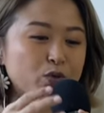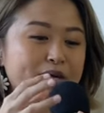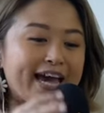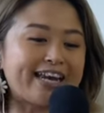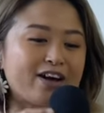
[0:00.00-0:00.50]
you
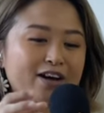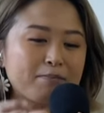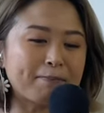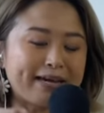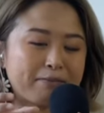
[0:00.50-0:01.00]

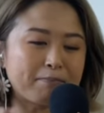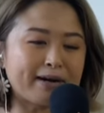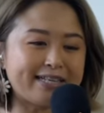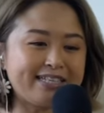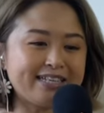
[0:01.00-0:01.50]
cannot make
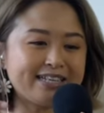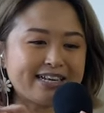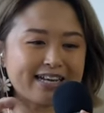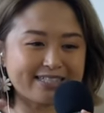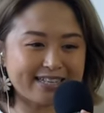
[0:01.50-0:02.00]
money
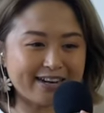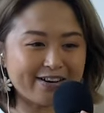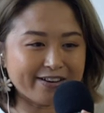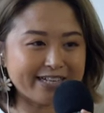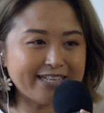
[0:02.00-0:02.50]
as an
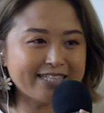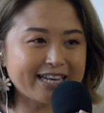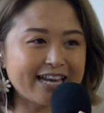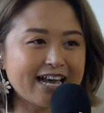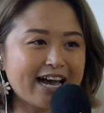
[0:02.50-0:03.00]
artist.
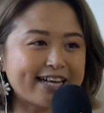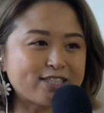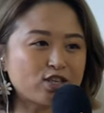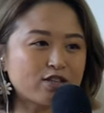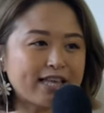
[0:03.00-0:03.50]

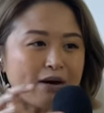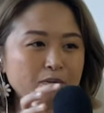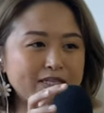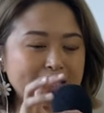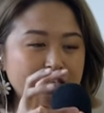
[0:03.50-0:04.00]
And so that
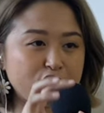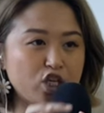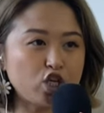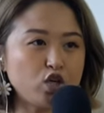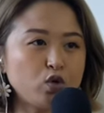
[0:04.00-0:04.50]
was a
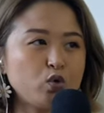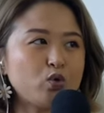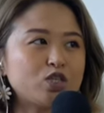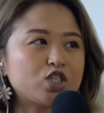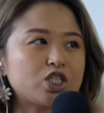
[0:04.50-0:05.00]

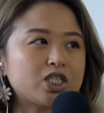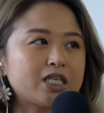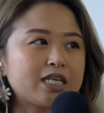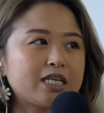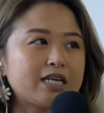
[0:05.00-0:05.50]
huge
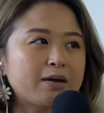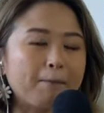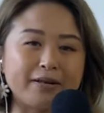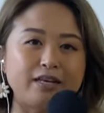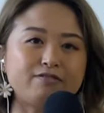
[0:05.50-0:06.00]

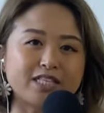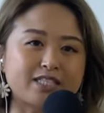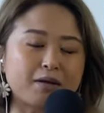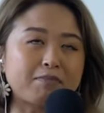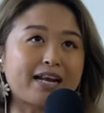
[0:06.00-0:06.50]
belief
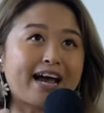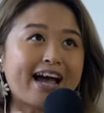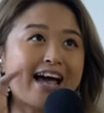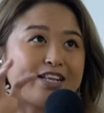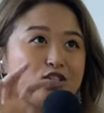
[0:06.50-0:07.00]
system that I
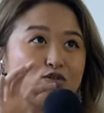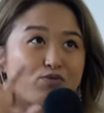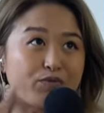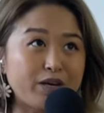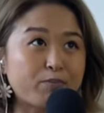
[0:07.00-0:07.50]
had to
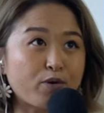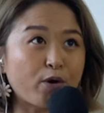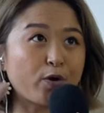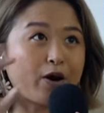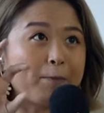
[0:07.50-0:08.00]

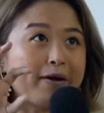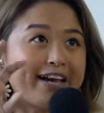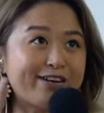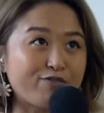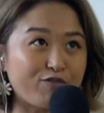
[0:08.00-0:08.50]
reprogram
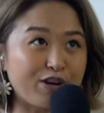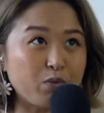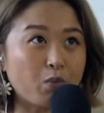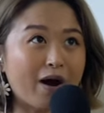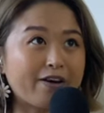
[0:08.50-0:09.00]
and
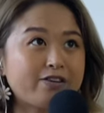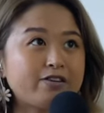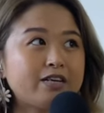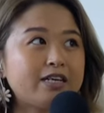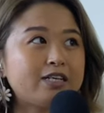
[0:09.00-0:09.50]

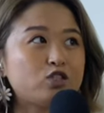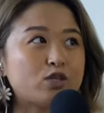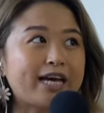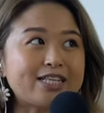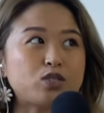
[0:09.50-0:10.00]
rewire
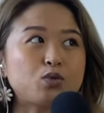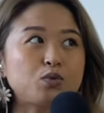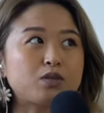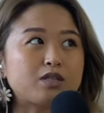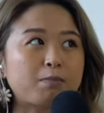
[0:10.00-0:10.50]
to get
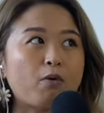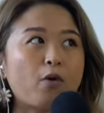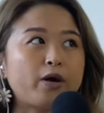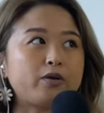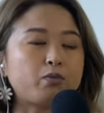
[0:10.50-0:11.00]
to the
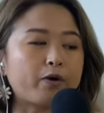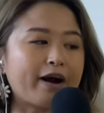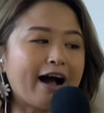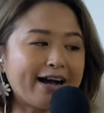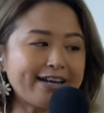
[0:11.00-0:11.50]
point
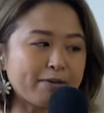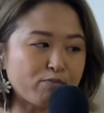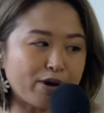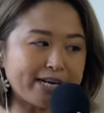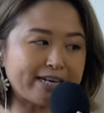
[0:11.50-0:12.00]
where I
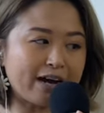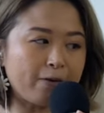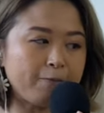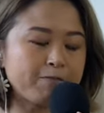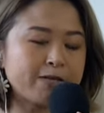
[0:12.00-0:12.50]
am right
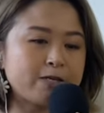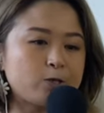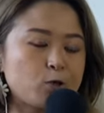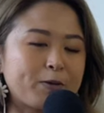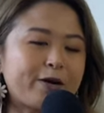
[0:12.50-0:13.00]
now.
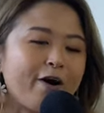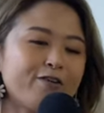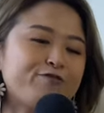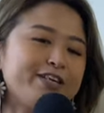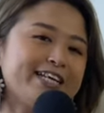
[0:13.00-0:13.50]
To be
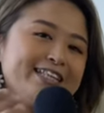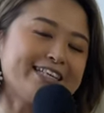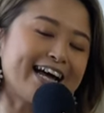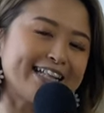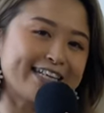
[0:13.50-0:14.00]

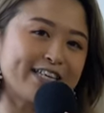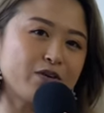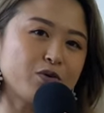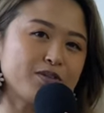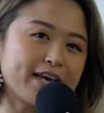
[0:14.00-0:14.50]
confidently telling
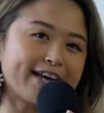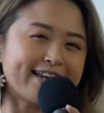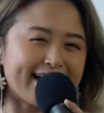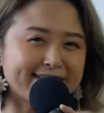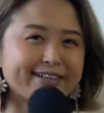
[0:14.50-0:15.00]
you
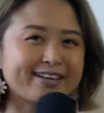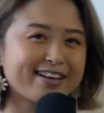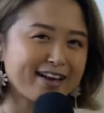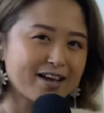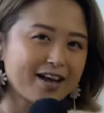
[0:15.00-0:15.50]
that, hey,